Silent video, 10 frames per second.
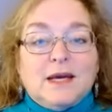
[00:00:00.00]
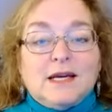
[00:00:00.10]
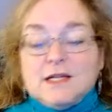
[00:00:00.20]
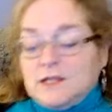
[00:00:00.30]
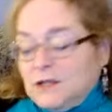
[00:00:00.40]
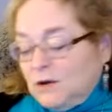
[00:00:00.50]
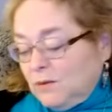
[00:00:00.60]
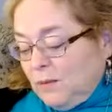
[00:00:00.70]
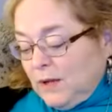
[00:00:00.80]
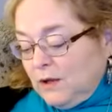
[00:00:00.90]
consider
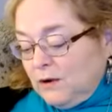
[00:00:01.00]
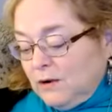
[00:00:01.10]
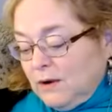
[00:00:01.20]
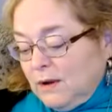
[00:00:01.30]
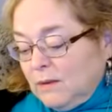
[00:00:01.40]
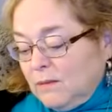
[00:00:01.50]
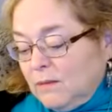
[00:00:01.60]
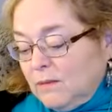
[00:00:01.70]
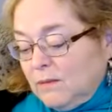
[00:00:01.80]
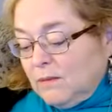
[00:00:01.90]
when you're,
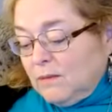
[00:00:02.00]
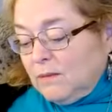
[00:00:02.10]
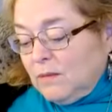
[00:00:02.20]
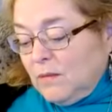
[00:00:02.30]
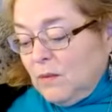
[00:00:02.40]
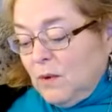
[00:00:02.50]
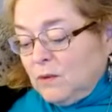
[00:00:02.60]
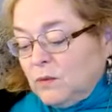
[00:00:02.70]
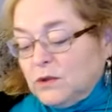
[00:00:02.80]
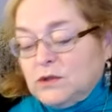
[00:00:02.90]

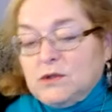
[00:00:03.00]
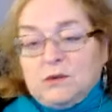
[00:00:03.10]
when